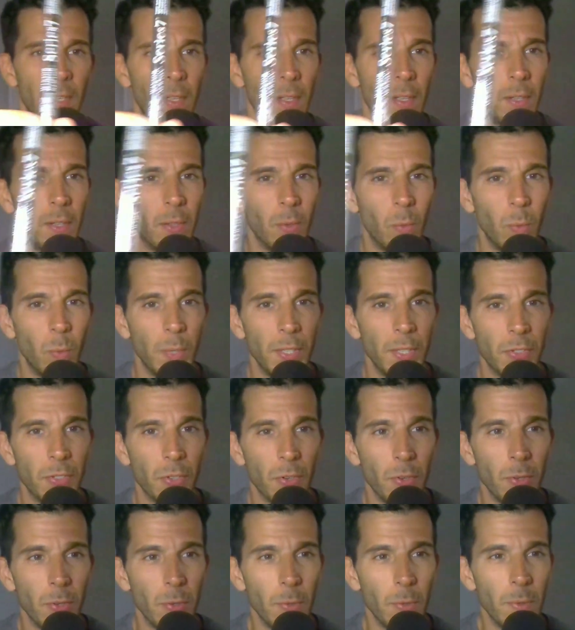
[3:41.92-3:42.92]
the
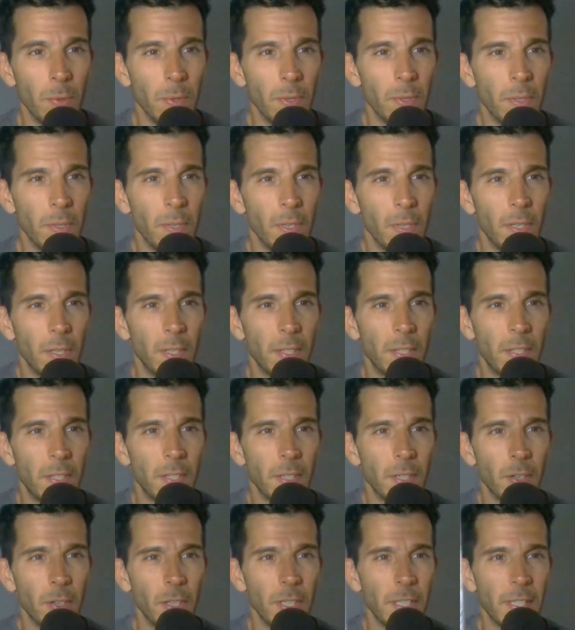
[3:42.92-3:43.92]
Winsor Newton
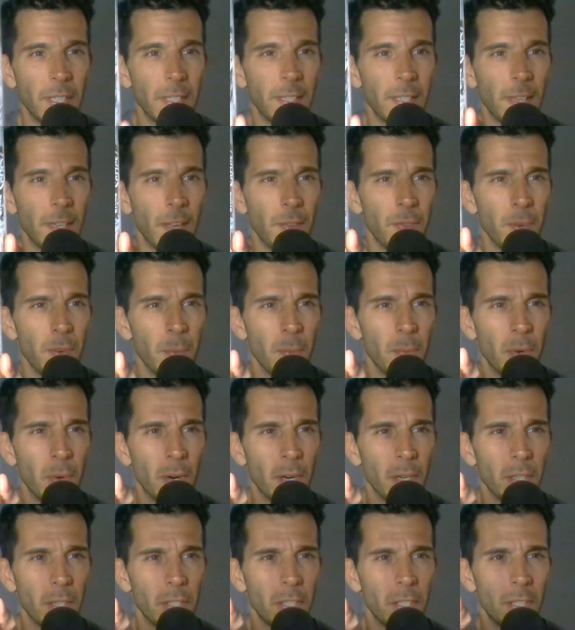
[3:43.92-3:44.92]
Series 7
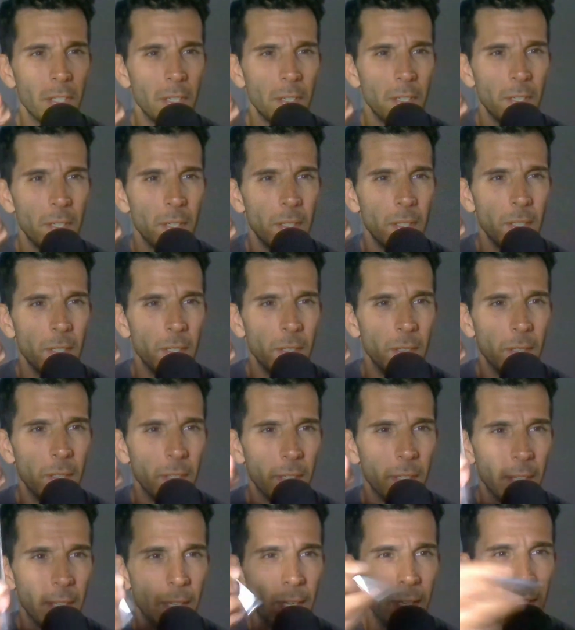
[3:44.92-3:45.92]
brush.
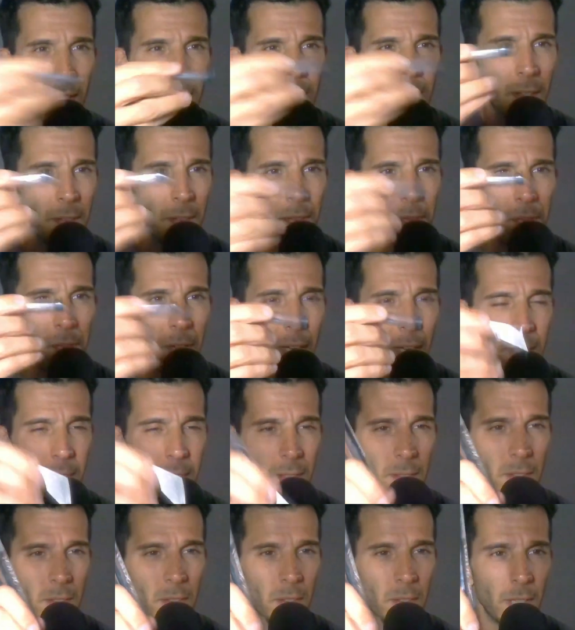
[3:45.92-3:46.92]
Look at that. It's in a
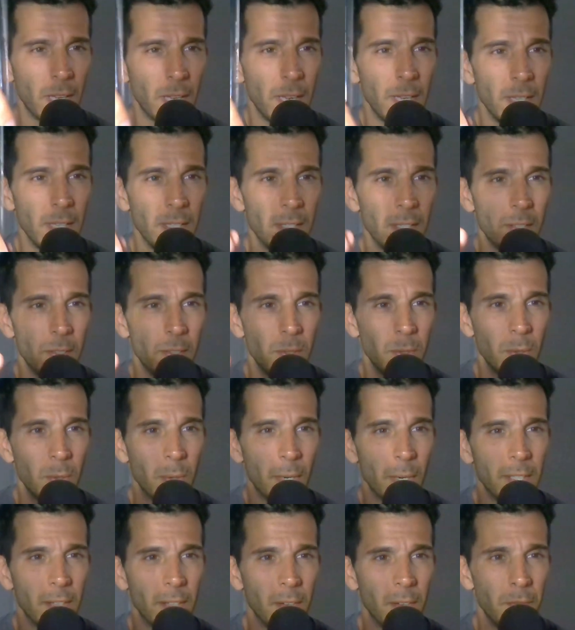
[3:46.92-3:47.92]
fancy little case too.
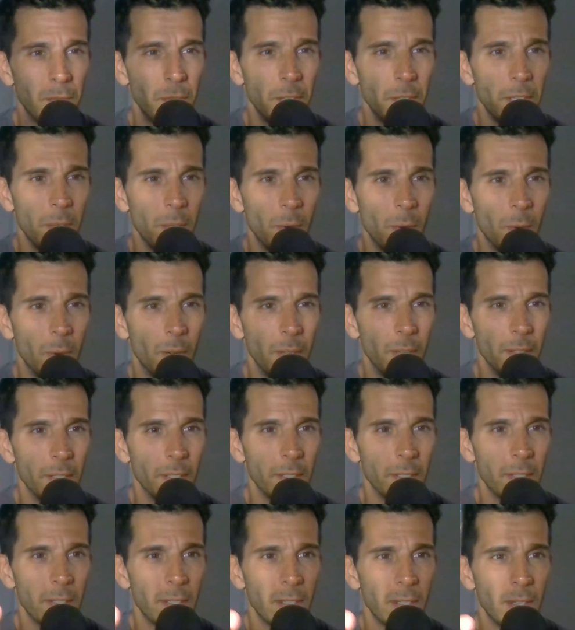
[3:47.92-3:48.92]
I did a video on
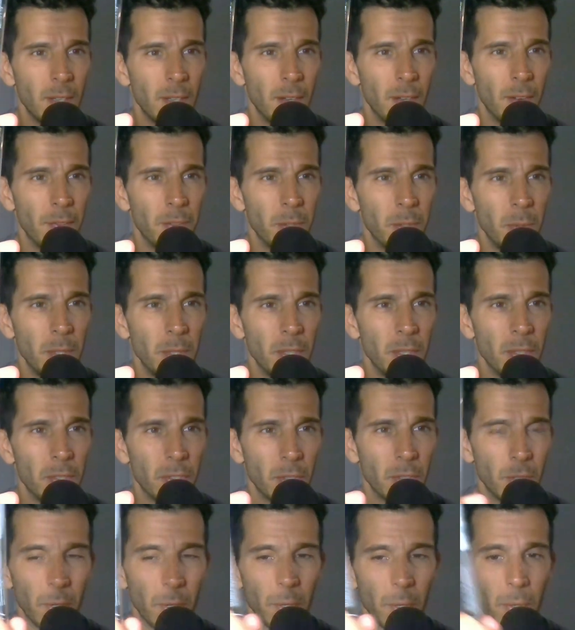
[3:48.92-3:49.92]
this a few years
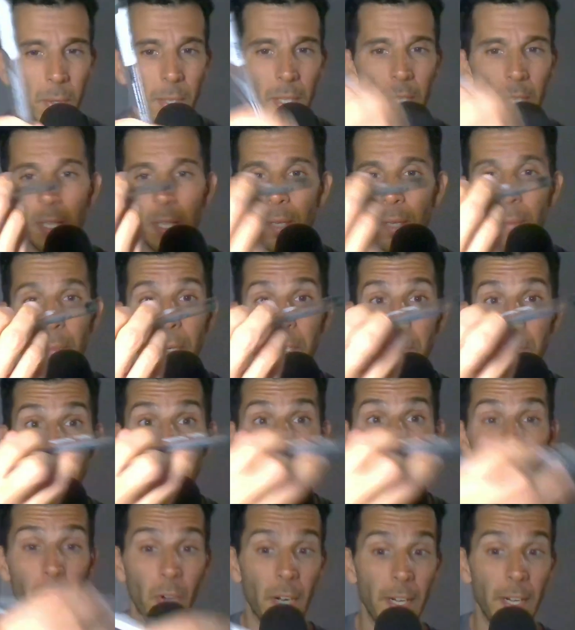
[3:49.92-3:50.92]
ago, but it's
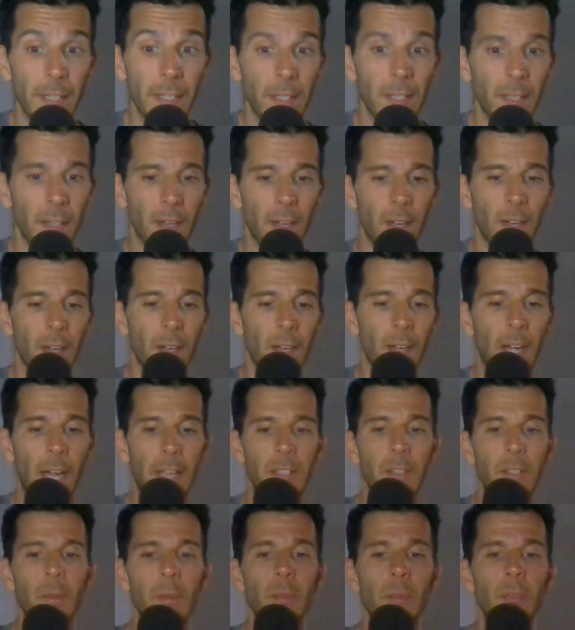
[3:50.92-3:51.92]
pretty great. I
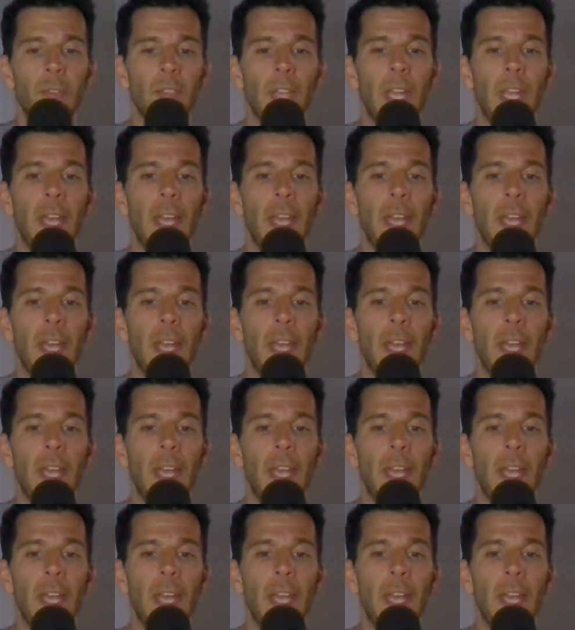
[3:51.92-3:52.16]
use